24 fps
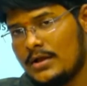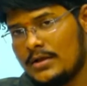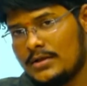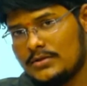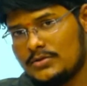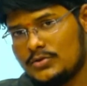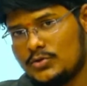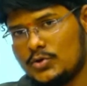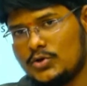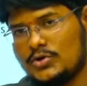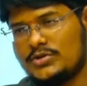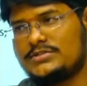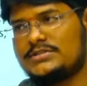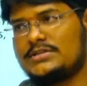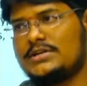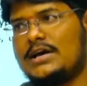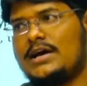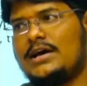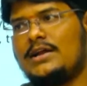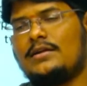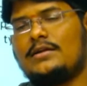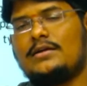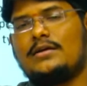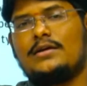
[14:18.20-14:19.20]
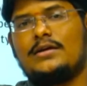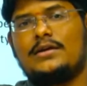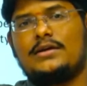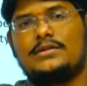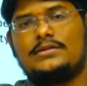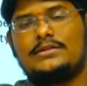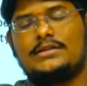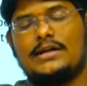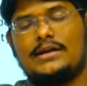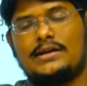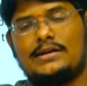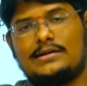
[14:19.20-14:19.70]
Those are
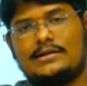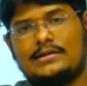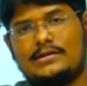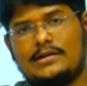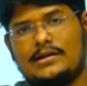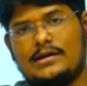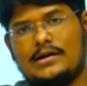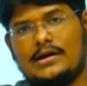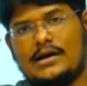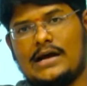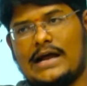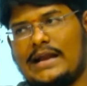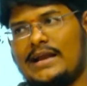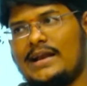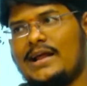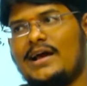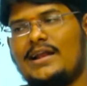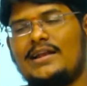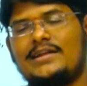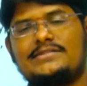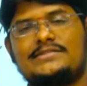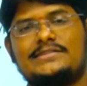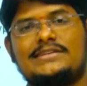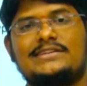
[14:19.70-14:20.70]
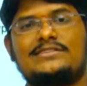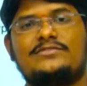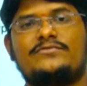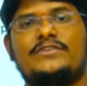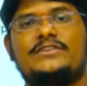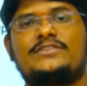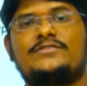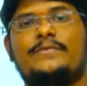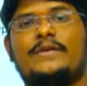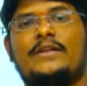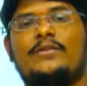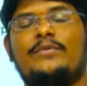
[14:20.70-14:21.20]
that analysis which
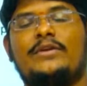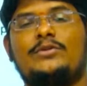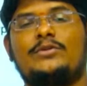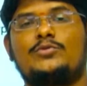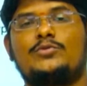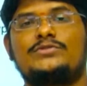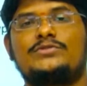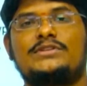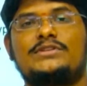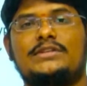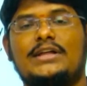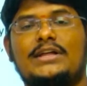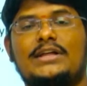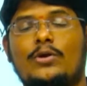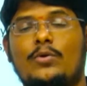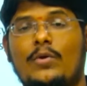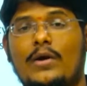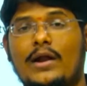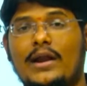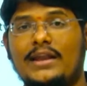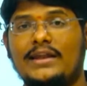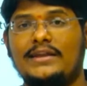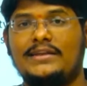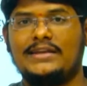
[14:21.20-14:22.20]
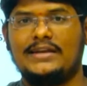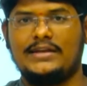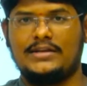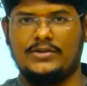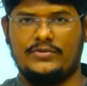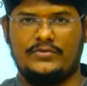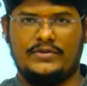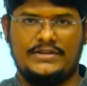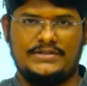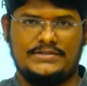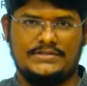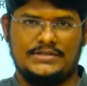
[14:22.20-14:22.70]
will be used in the qualitative
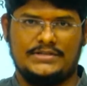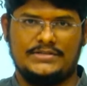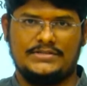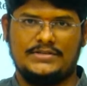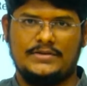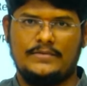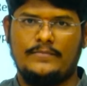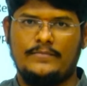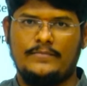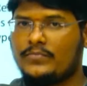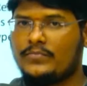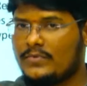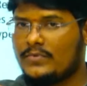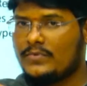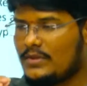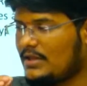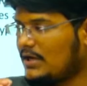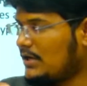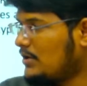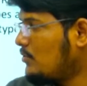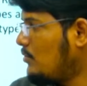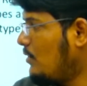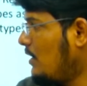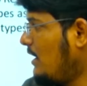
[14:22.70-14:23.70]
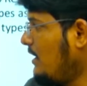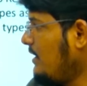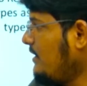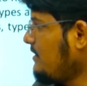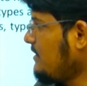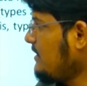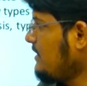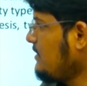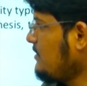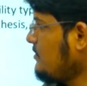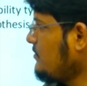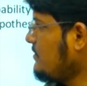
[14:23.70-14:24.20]
research. The
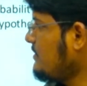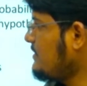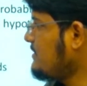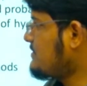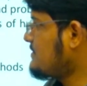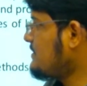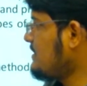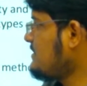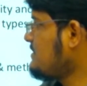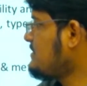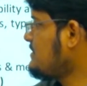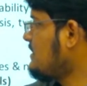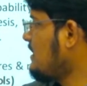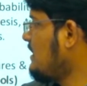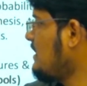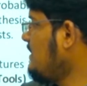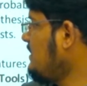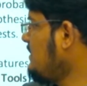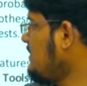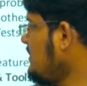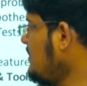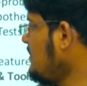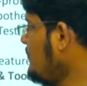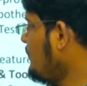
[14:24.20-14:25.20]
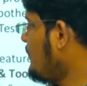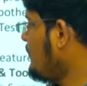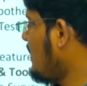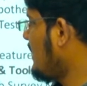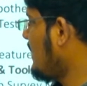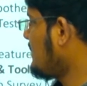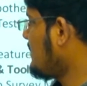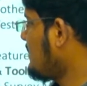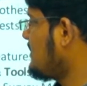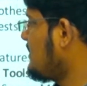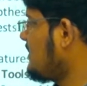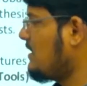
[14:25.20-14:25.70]
qualitative research, content,
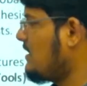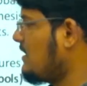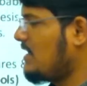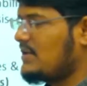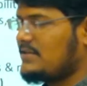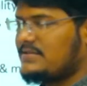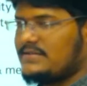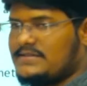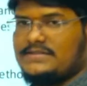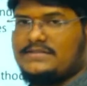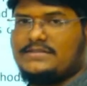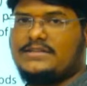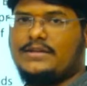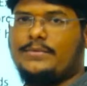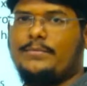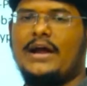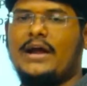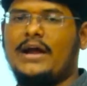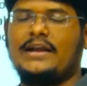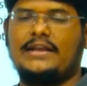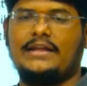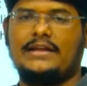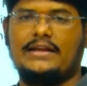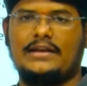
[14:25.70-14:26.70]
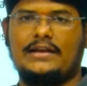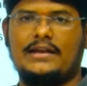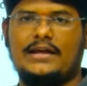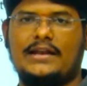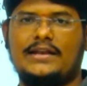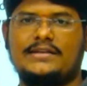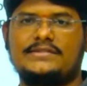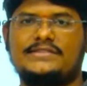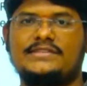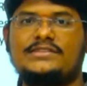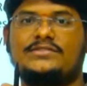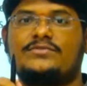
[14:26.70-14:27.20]
factor analysis, thematic
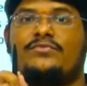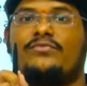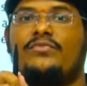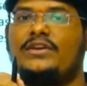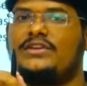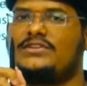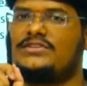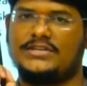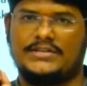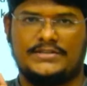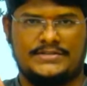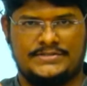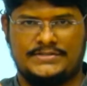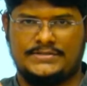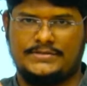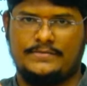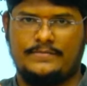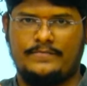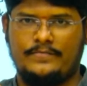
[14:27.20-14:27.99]
analysis, features.